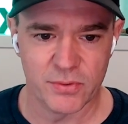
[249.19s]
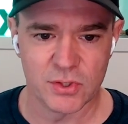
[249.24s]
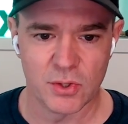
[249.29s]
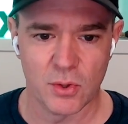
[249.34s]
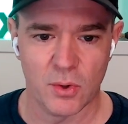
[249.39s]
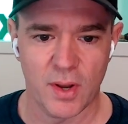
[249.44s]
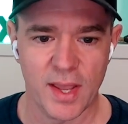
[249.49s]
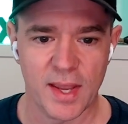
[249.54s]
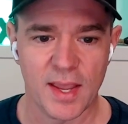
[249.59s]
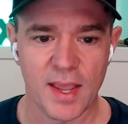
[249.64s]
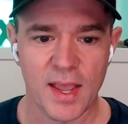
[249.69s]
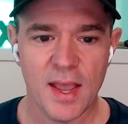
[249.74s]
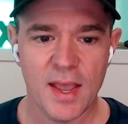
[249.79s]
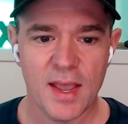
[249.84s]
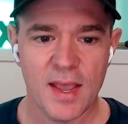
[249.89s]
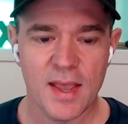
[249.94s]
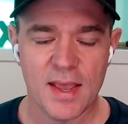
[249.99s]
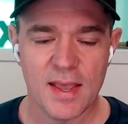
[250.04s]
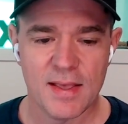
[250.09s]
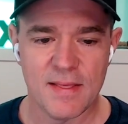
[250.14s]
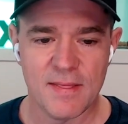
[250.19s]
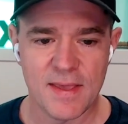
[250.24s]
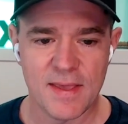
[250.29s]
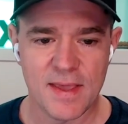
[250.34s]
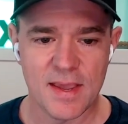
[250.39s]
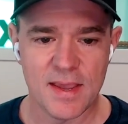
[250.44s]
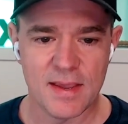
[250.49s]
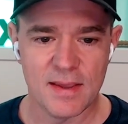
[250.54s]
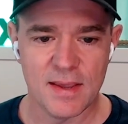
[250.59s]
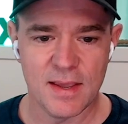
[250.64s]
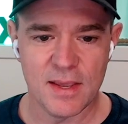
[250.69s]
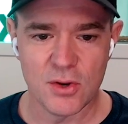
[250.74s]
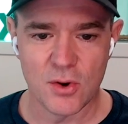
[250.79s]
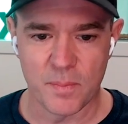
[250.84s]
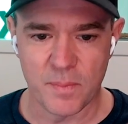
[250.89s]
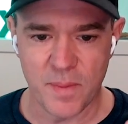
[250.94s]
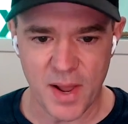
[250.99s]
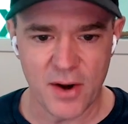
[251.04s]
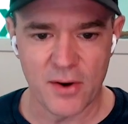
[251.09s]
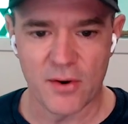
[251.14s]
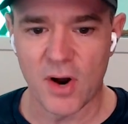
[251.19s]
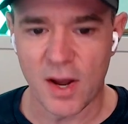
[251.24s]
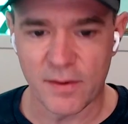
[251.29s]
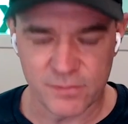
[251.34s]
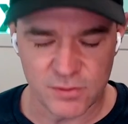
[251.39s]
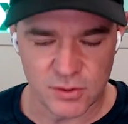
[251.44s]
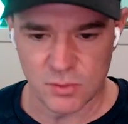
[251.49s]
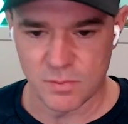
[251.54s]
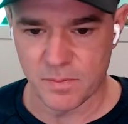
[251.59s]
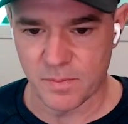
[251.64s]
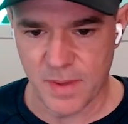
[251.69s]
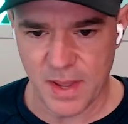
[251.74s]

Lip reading: So like you're better off to do